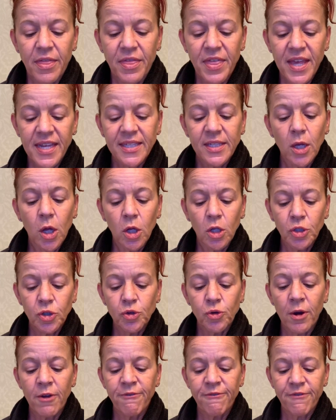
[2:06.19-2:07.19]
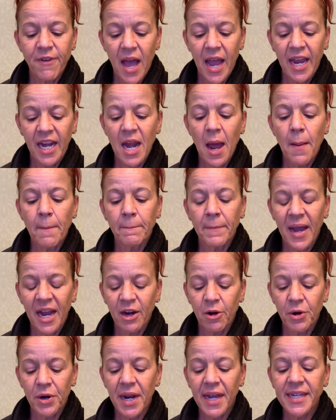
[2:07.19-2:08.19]
This ultra fine
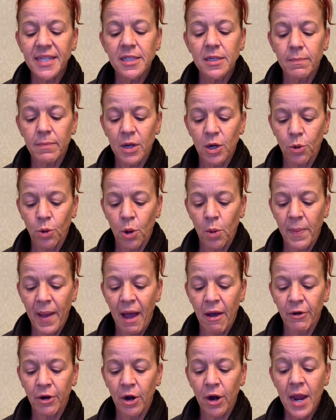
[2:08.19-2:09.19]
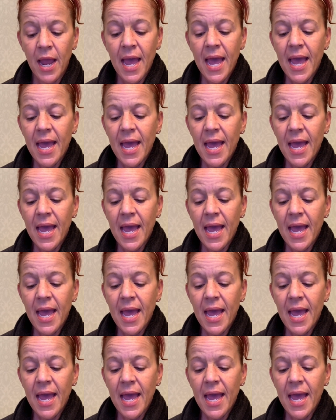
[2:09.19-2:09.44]
micronized mineral powder